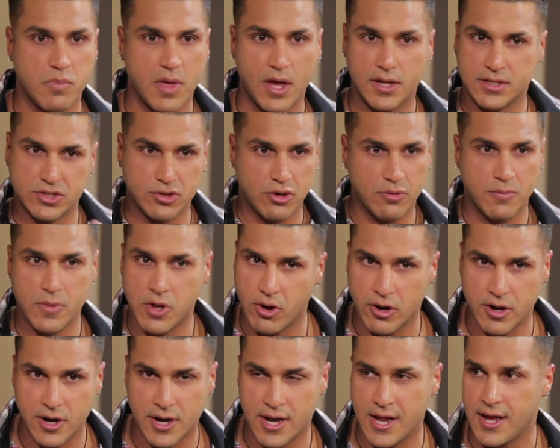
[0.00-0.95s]
and saw me
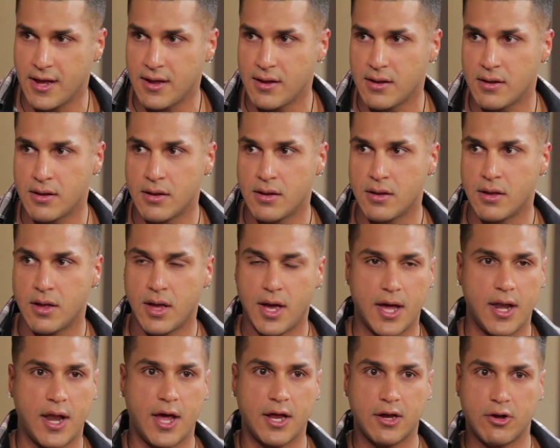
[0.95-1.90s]
on a day,
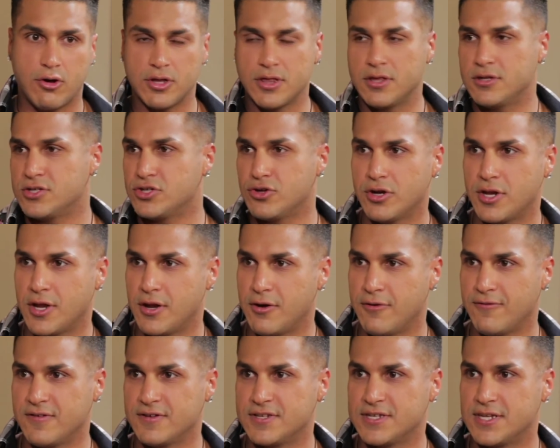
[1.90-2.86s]
and I caught the short end
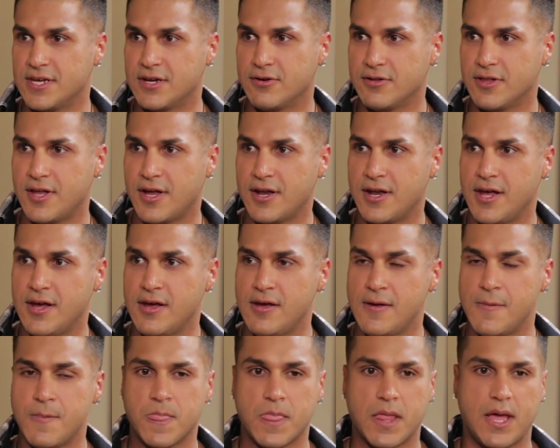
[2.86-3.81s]
of the stick on that day,
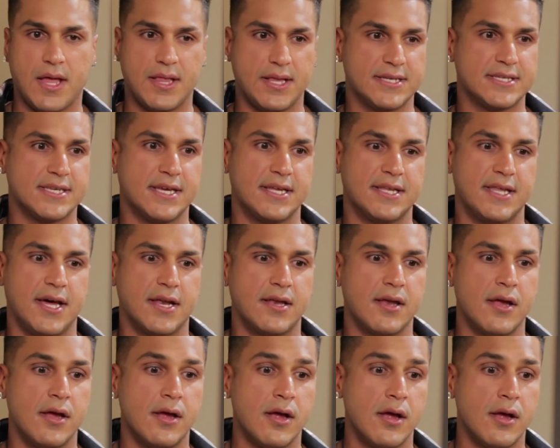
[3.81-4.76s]
and they said
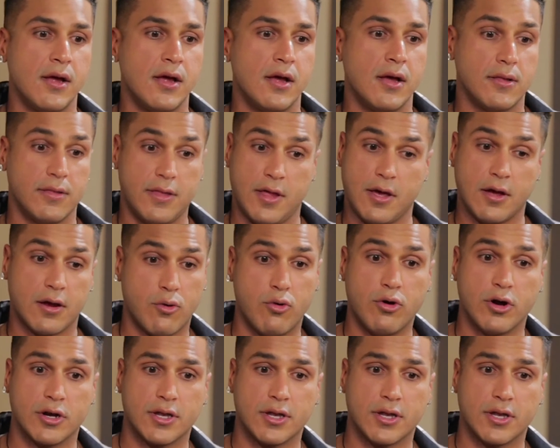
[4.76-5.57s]
that their